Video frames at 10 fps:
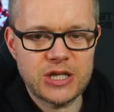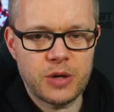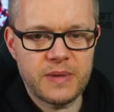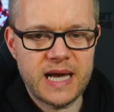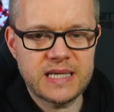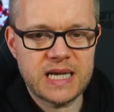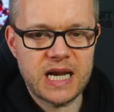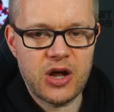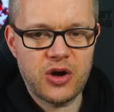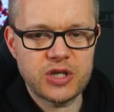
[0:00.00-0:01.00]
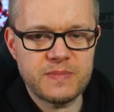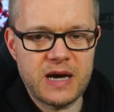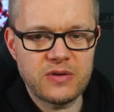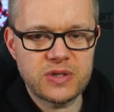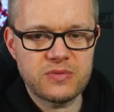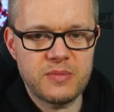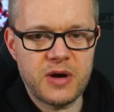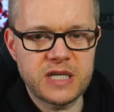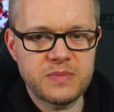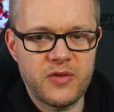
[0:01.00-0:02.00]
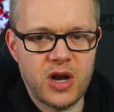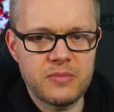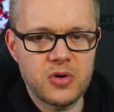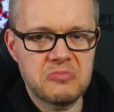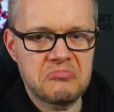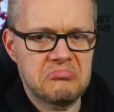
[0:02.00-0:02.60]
dominated in large spells. Reminds me of volleyball.